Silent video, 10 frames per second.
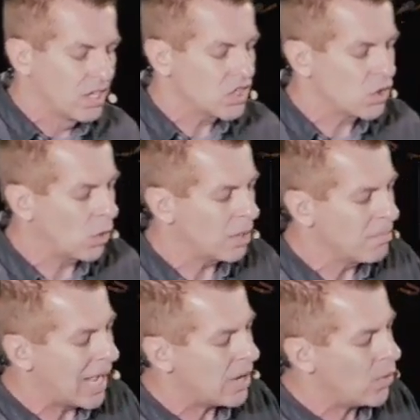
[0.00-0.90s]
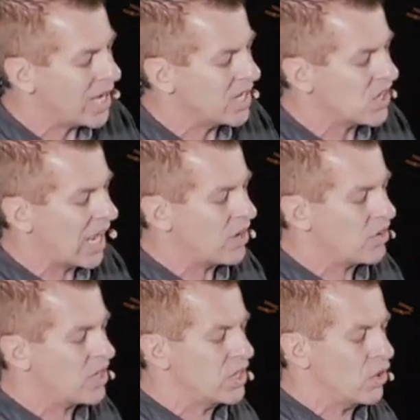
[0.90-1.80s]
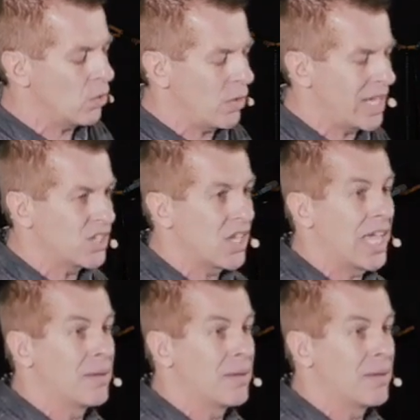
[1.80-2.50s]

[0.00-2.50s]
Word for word: so are my ways higher than your ways,